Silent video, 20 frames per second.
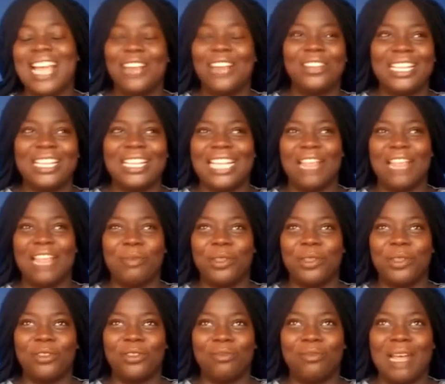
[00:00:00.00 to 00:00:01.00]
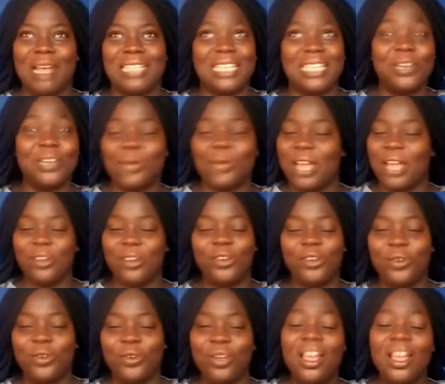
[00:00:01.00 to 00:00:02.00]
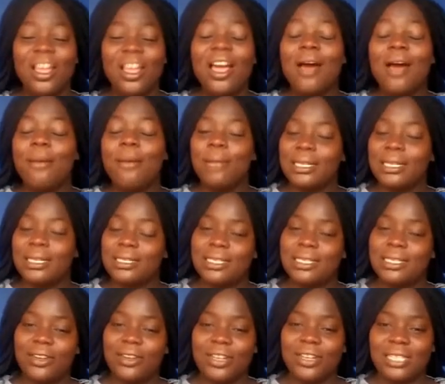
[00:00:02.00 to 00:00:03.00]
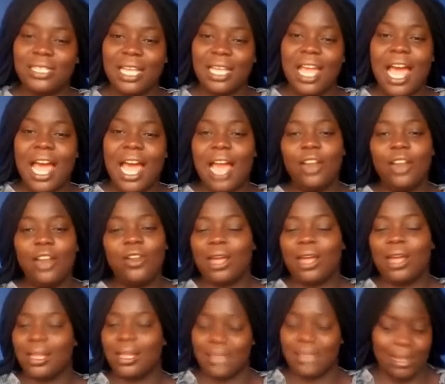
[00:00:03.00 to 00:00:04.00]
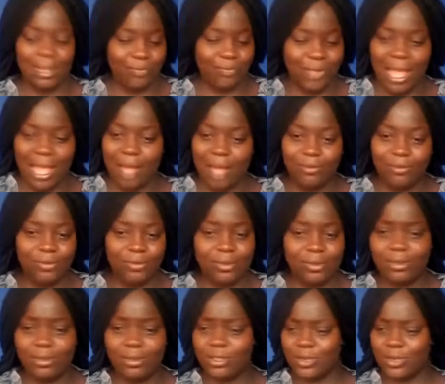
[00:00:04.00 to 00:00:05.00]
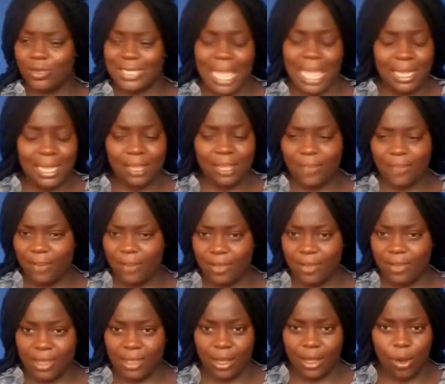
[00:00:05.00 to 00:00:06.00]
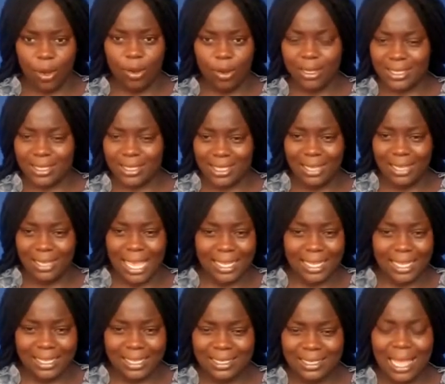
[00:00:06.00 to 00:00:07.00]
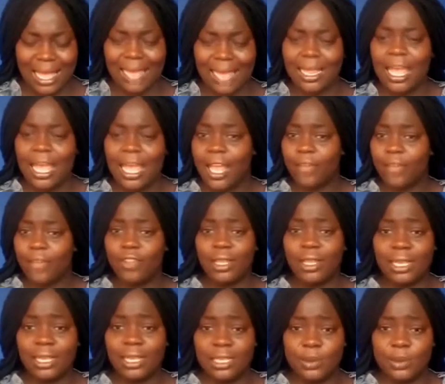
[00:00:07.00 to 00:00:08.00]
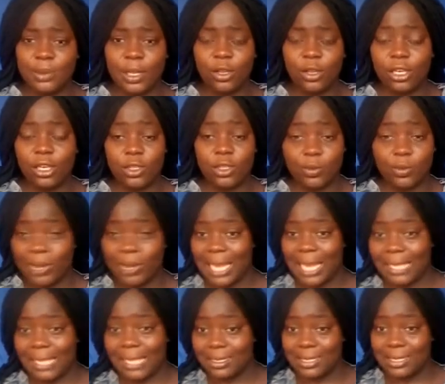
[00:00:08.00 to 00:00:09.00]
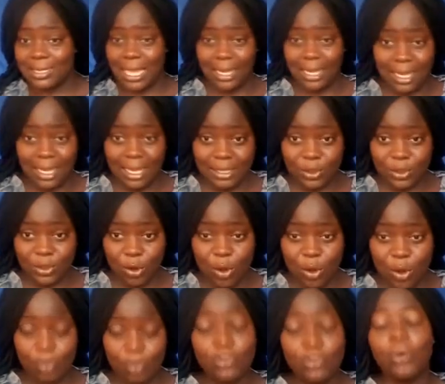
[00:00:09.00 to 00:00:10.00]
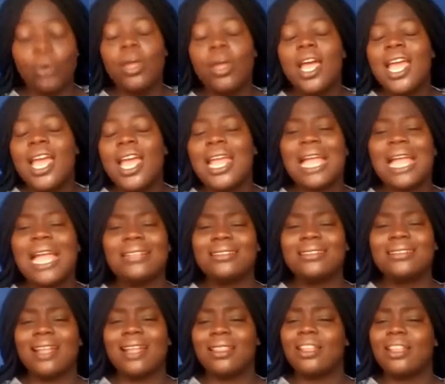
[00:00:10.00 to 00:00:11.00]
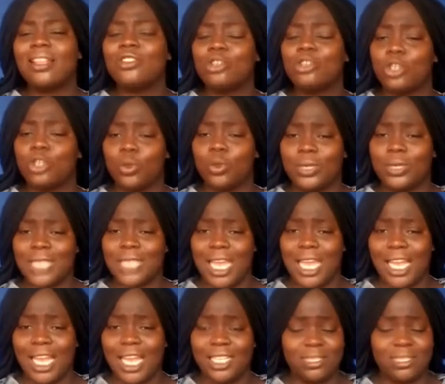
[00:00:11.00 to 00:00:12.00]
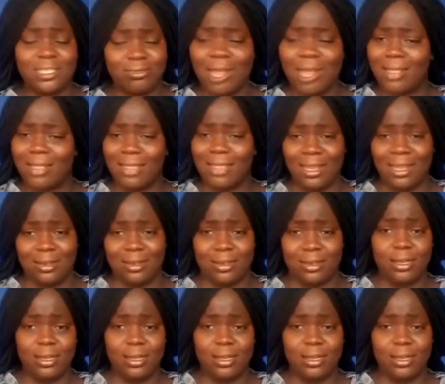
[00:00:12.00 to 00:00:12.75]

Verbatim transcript: I don't think that's part of maths anyway. I don't. But seriously, and look at and it was like this five years ago it's still like this and if nothing is being done it will be like this 10 years to come so it has nothing to do with age nothing